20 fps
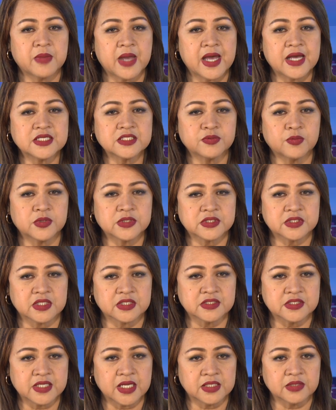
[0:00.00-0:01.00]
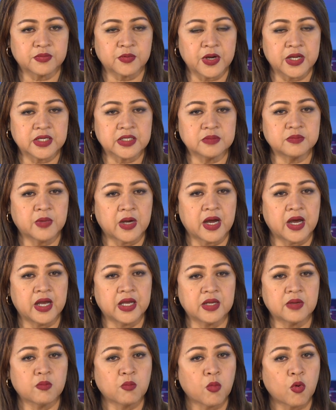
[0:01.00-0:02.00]
mass was celebrated
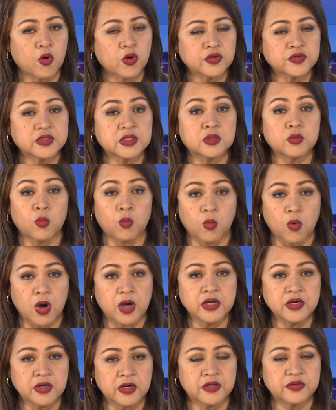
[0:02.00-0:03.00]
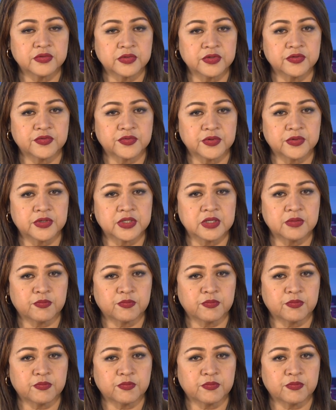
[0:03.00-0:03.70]
by more than 130